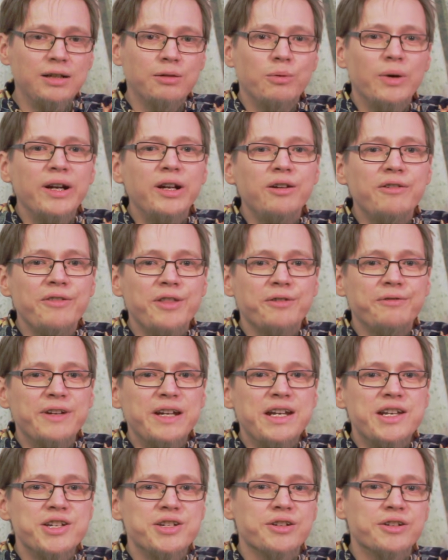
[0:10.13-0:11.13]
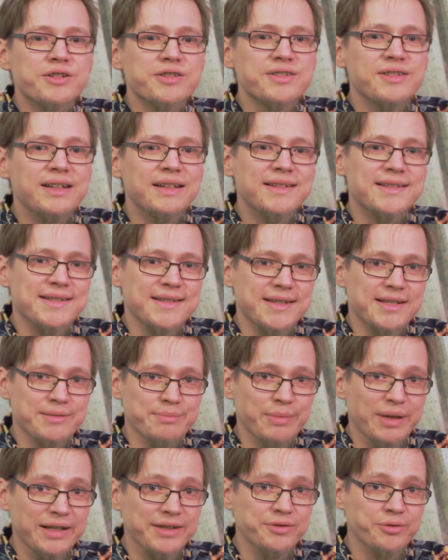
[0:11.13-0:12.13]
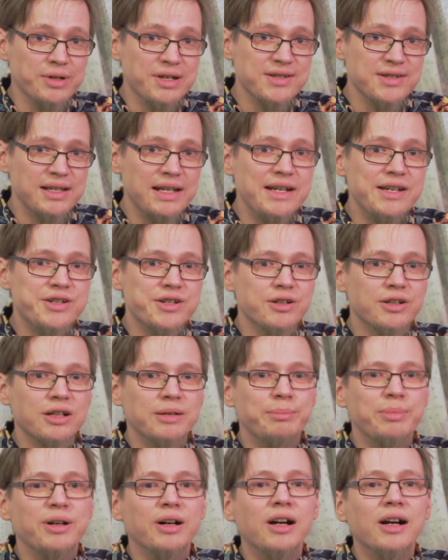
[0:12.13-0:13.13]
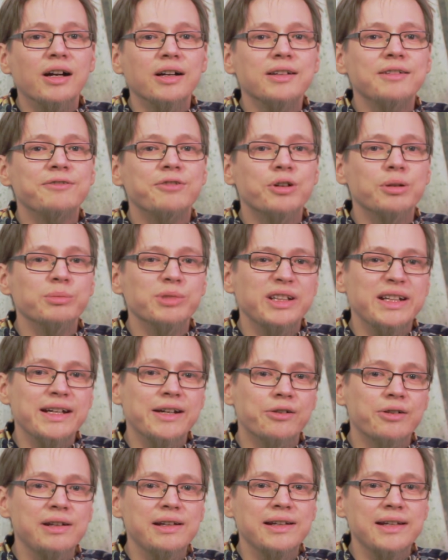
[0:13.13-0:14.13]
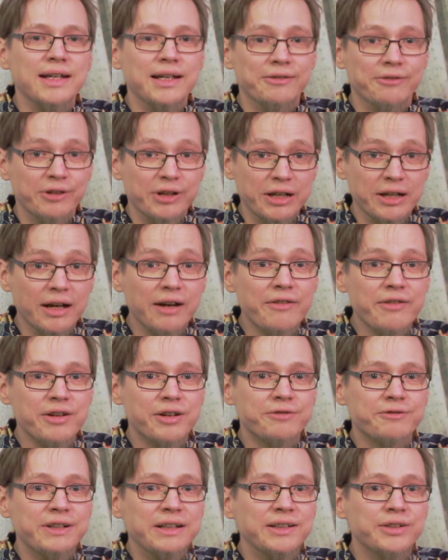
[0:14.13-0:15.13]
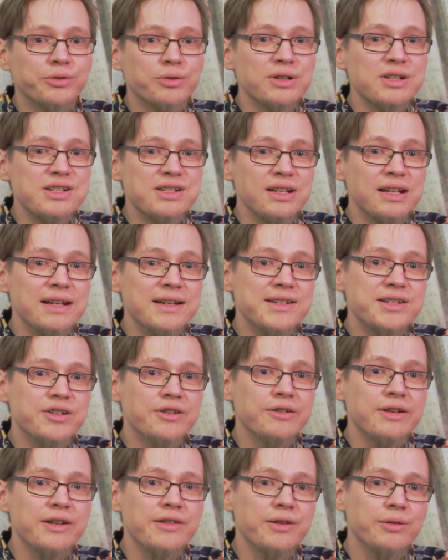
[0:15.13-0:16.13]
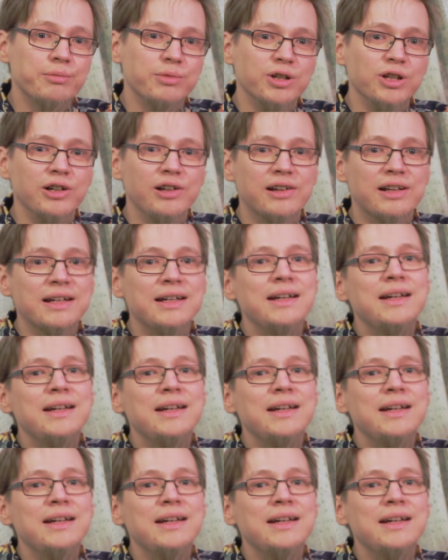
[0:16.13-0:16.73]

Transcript: One of the features that sets my translation apart from nearly every other fan translation in the world